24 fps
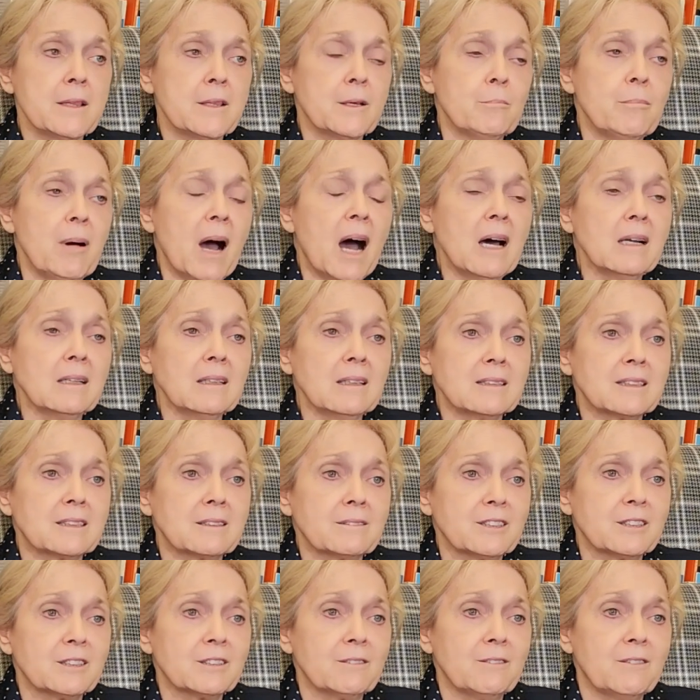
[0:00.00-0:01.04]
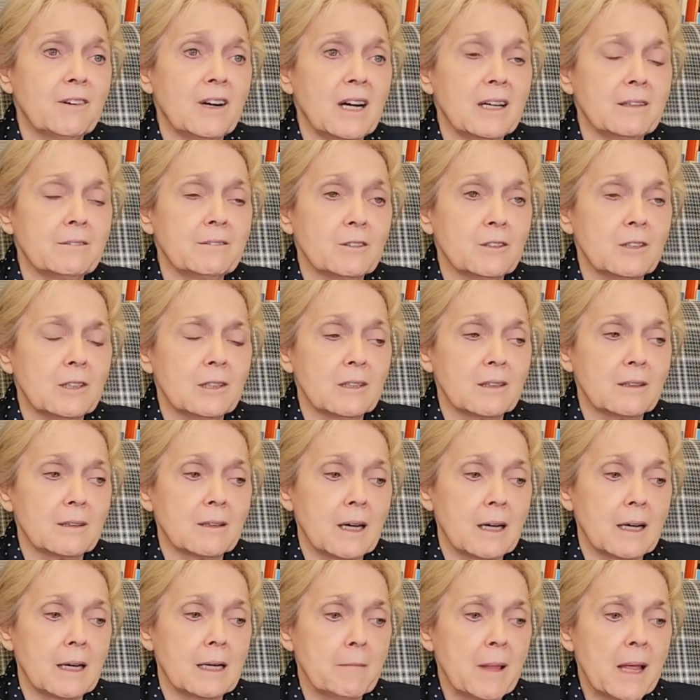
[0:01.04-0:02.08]
The models of
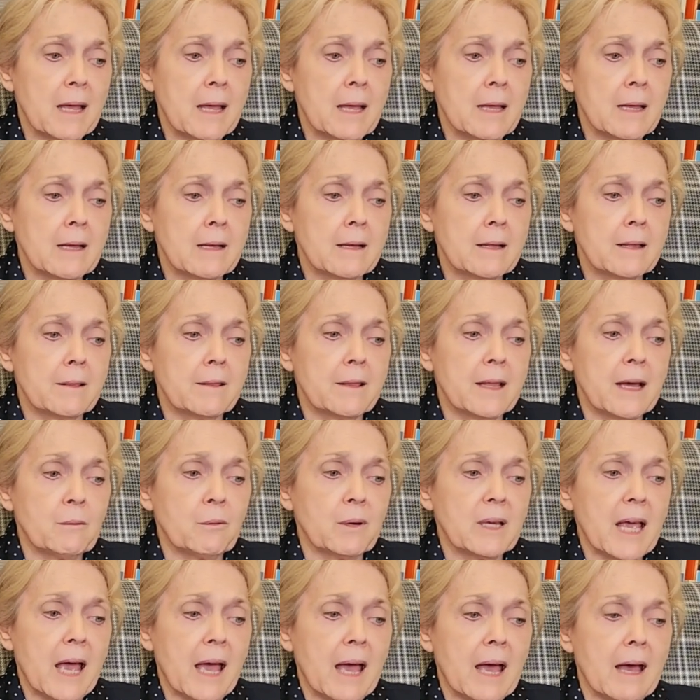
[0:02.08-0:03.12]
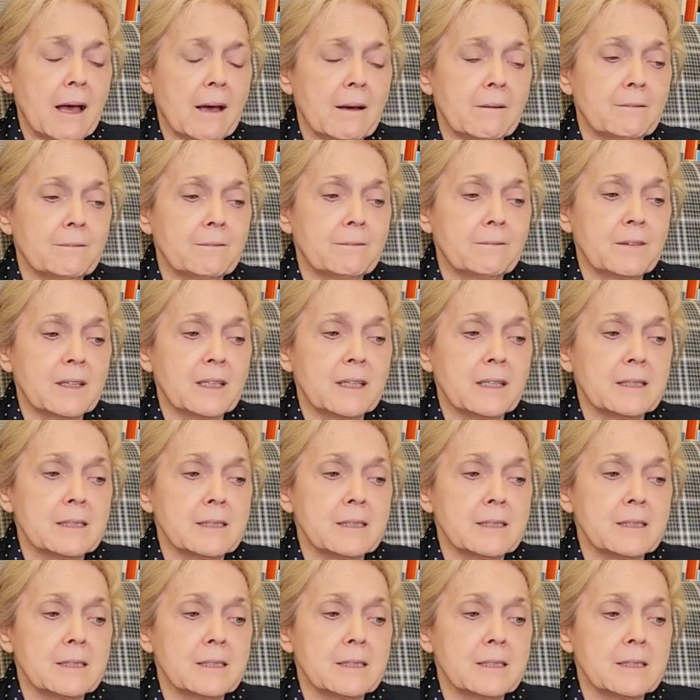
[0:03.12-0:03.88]
survival that we have